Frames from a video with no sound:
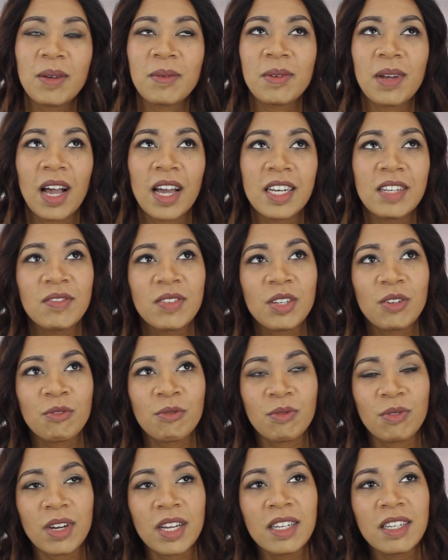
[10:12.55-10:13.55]
I'm kind of in a
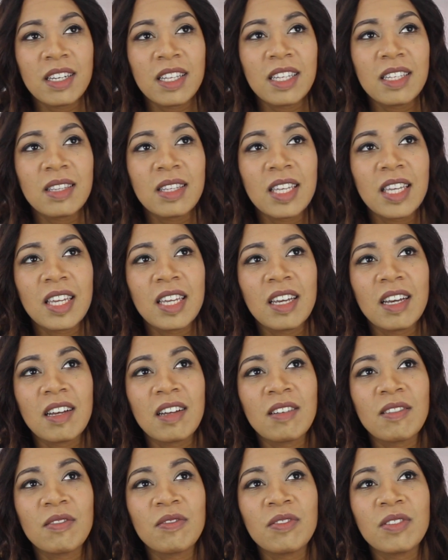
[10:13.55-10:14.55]
rut lately
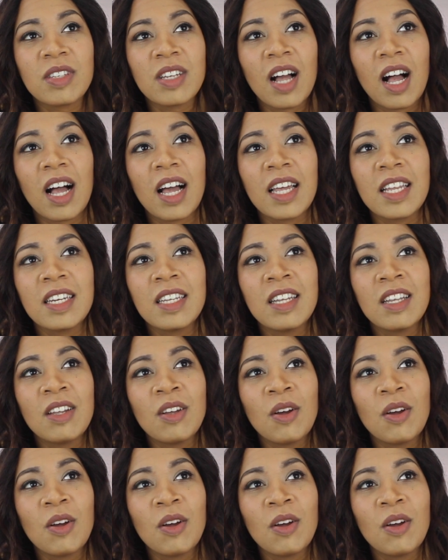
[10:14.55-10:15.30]
of not